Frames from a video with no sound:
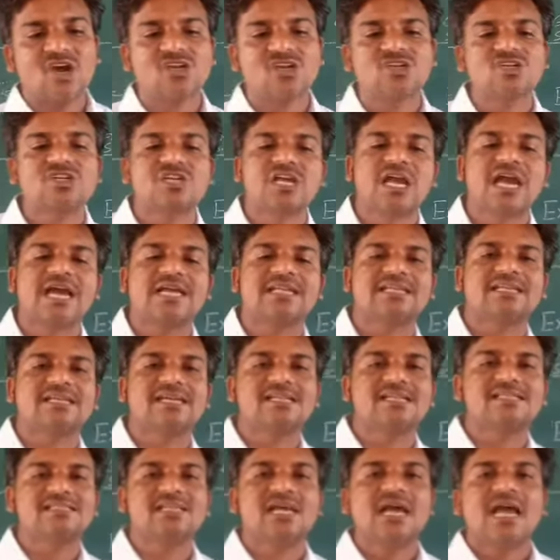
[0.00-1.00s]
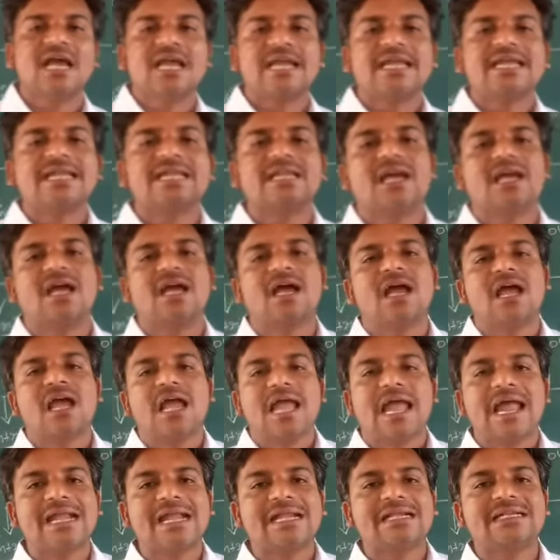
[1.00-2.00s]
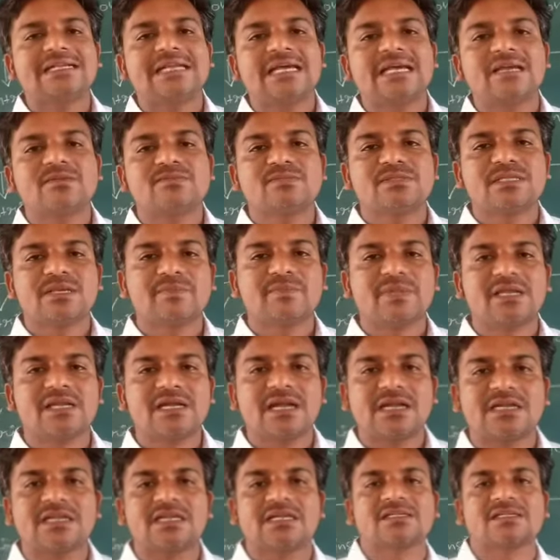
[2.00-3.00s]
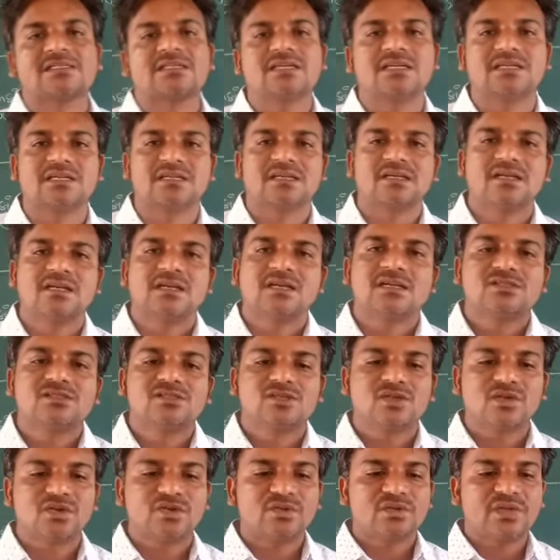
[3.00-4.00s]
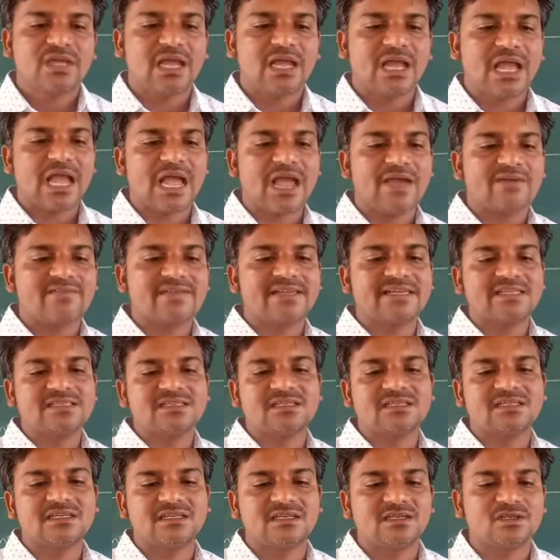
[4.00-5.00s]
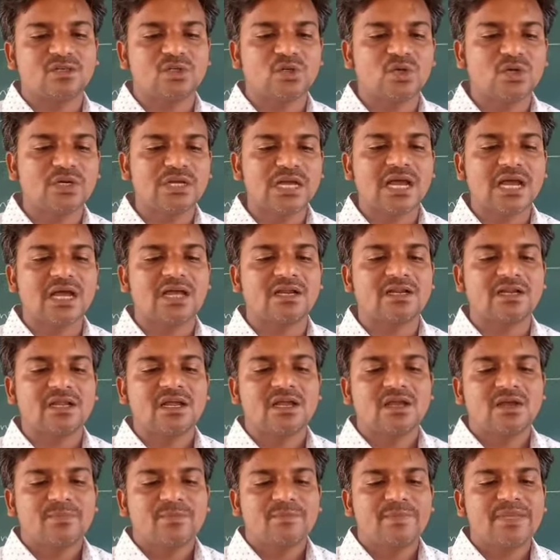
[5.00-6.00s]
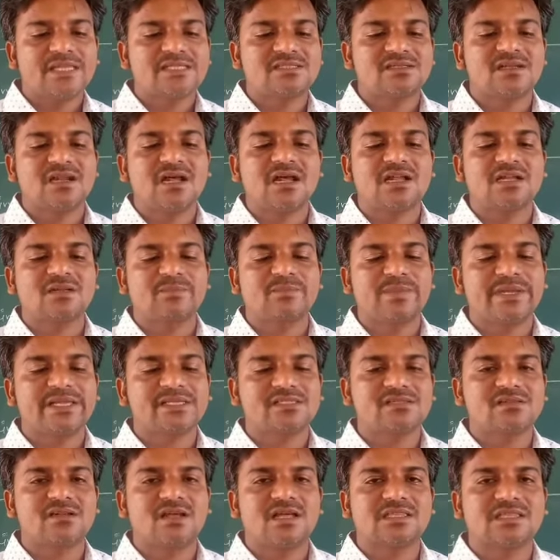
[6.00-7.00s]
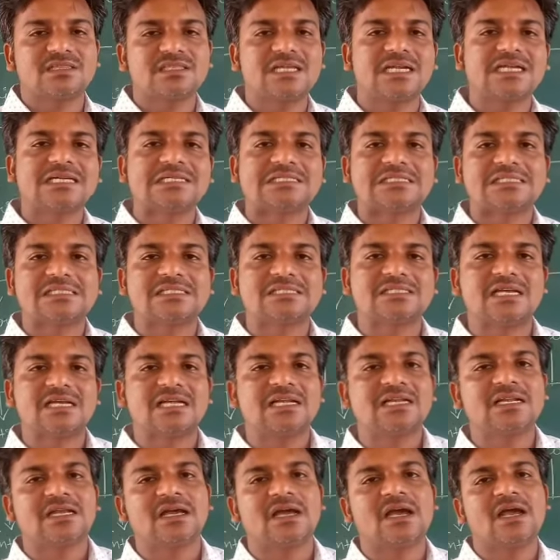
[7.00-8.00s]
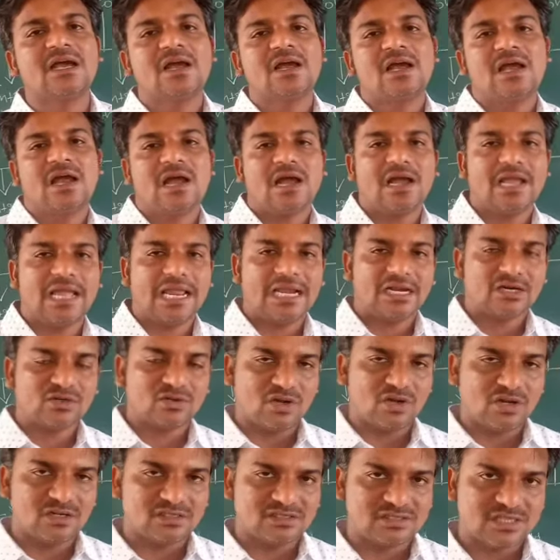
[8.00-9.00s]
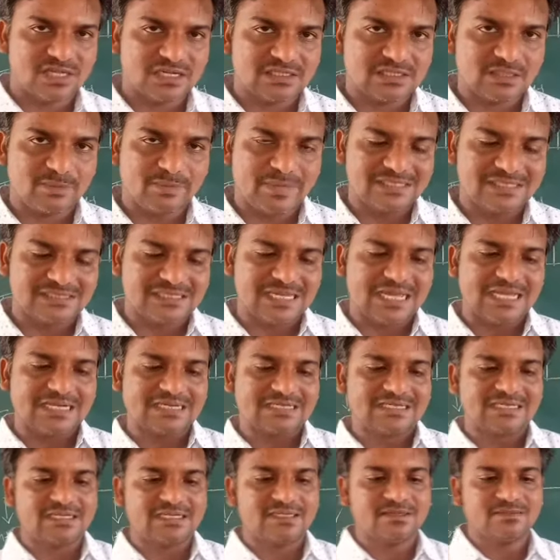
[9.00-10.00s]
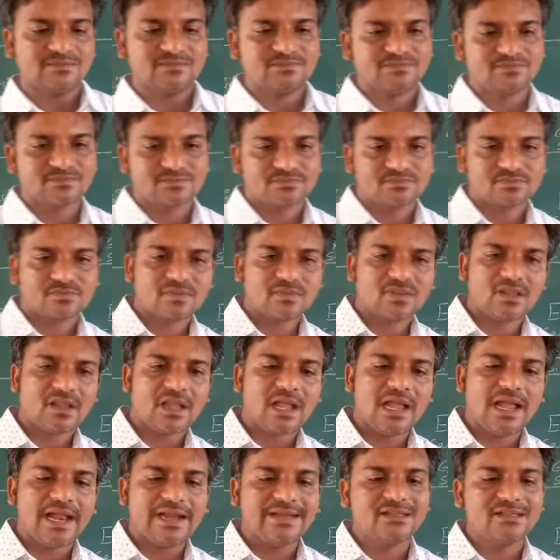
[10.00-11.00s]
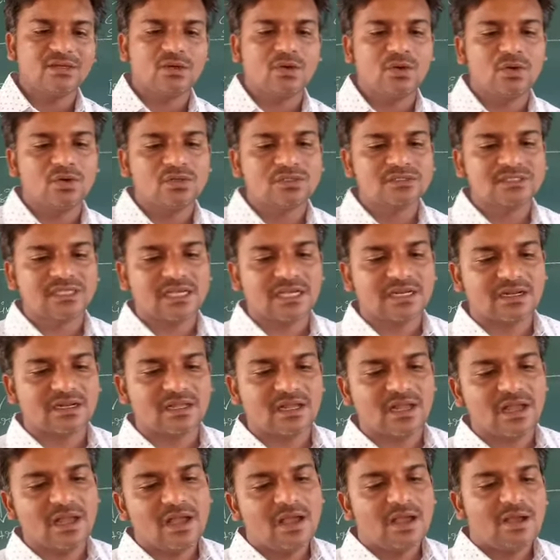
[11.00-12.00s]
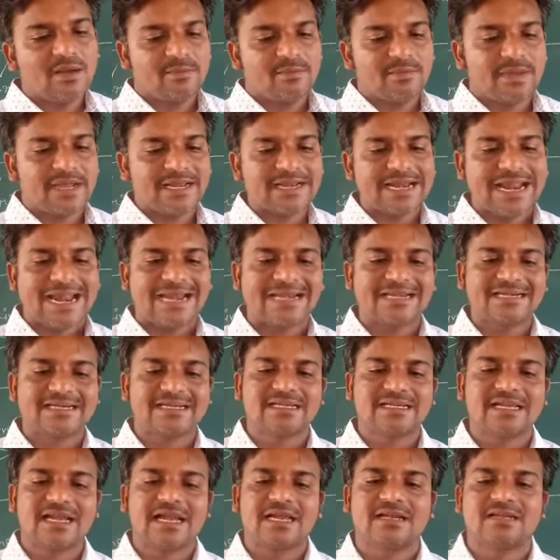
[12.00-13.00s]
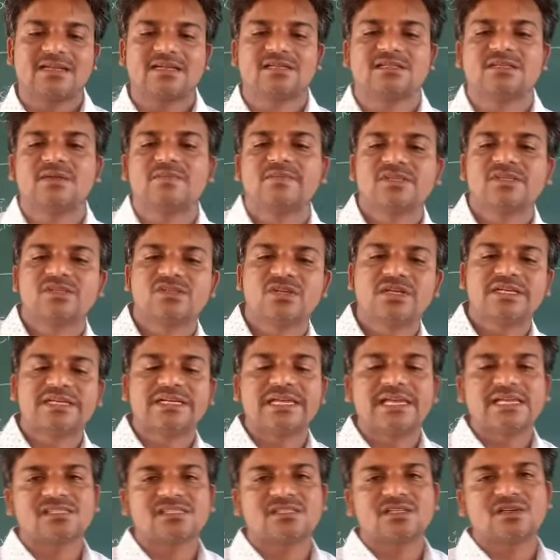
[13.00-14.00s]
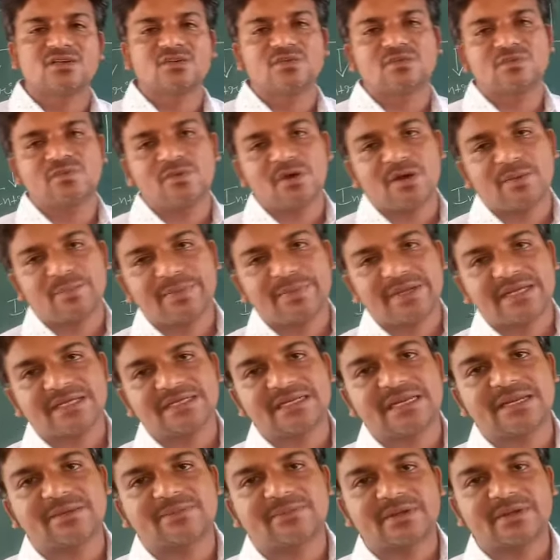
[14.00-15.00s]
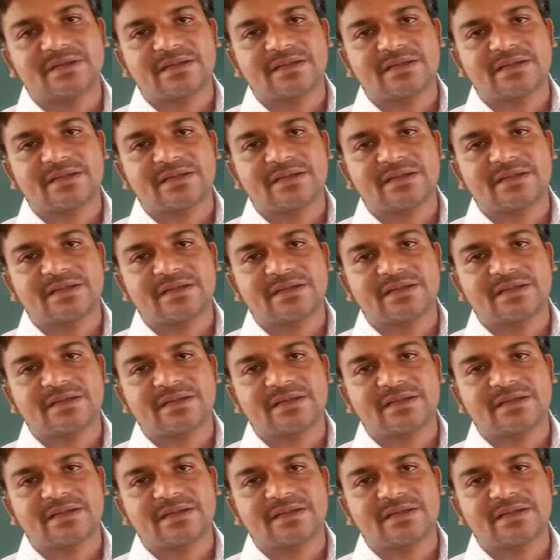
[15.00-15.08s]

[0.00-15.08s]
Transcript: carriers in n-type semiconductor. So we are having the donor. Based on that reason, electrons are the majority and holes are minority carriers. So in case of p-type